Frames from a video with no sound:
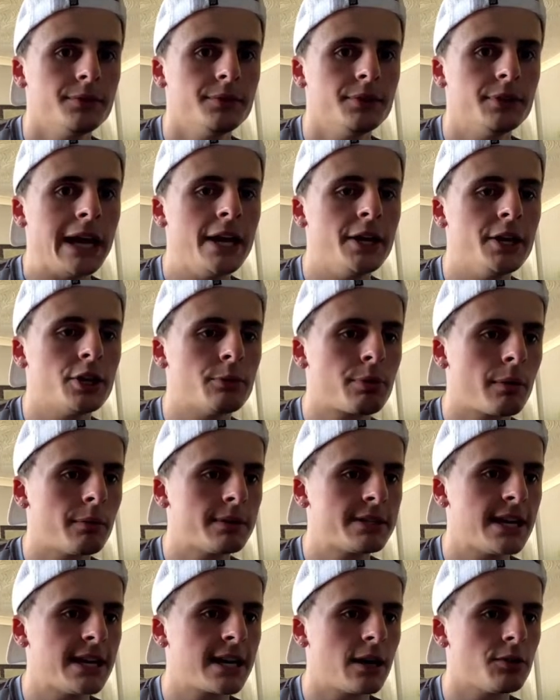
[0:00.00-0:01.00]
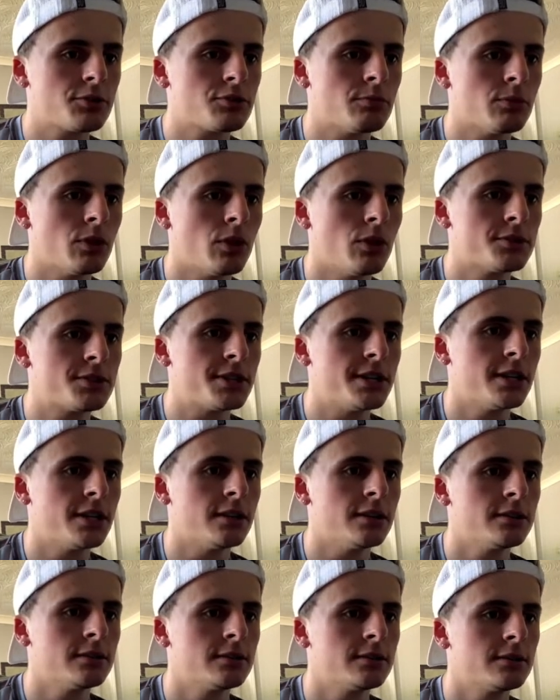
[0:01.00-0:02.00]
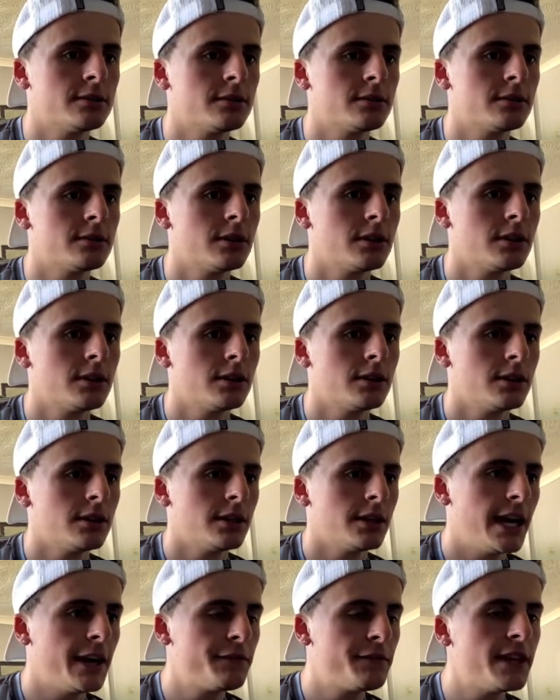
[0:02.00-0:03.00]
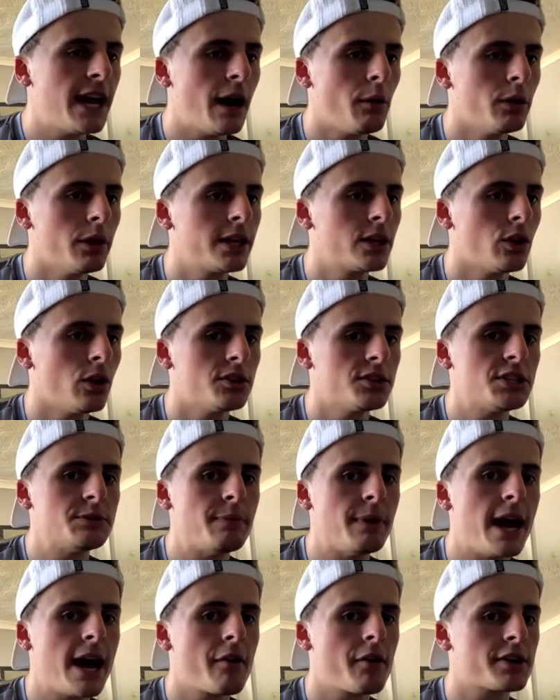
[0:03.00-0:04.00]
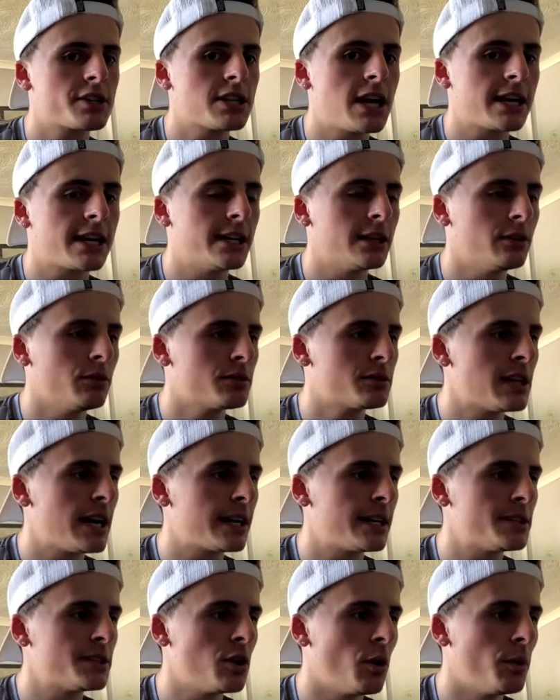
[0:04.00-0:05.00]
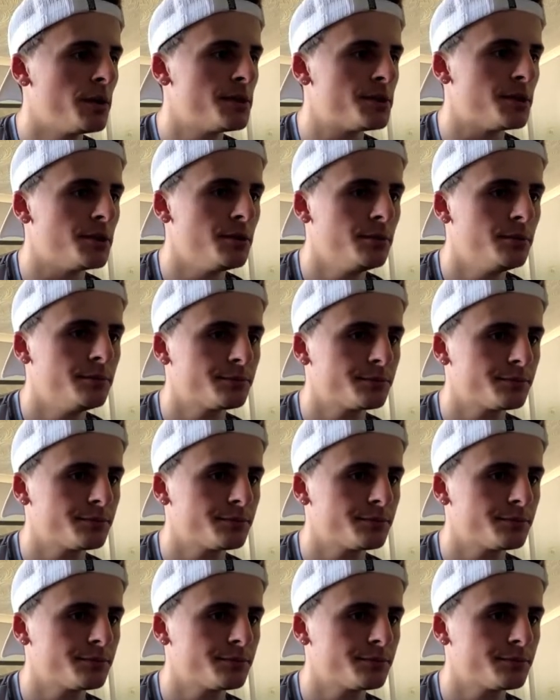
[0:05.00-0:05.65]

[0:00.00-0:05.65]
Yeah, you could probably take out some lows here. If the hourly close is bearish, like it looks like it's going to.